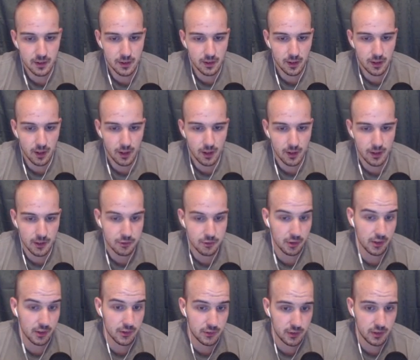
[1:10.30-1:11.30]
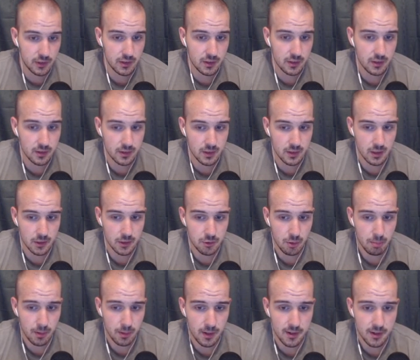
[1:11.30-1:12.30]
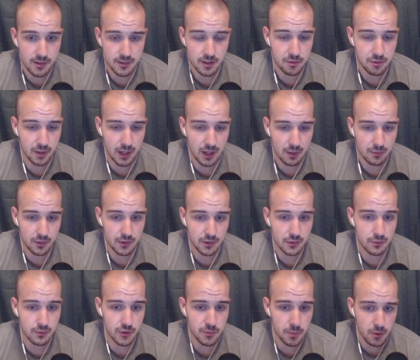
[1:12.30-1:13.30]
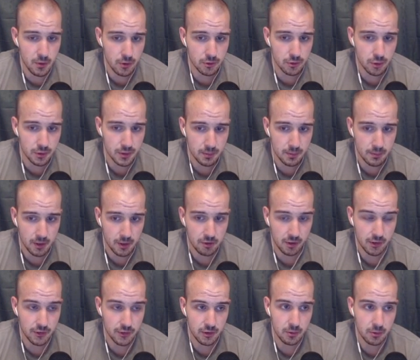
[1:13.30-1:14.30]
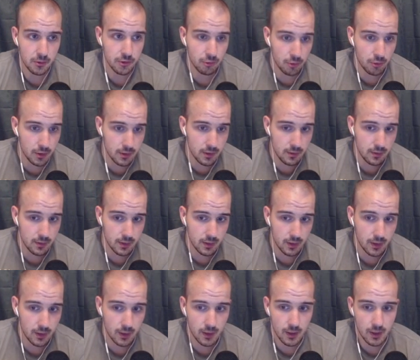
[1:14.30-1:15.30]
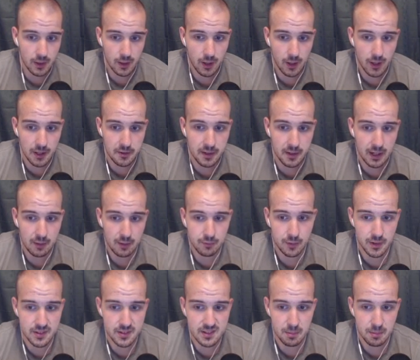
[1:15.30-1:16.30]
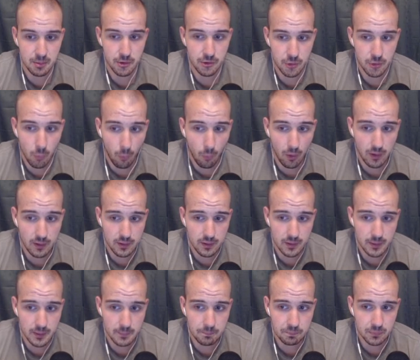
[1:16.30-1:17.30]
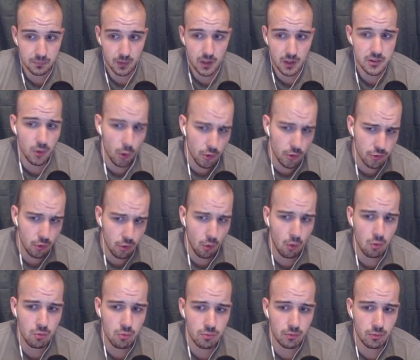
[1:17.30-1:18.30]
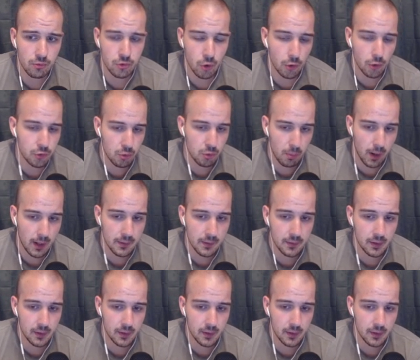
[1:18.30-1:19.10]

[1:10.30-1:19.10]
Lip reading: As you can see, the 2 abilities that you have is Vespero Totem that you can see on the screen, and you have Summon Steward. It's also not too bad.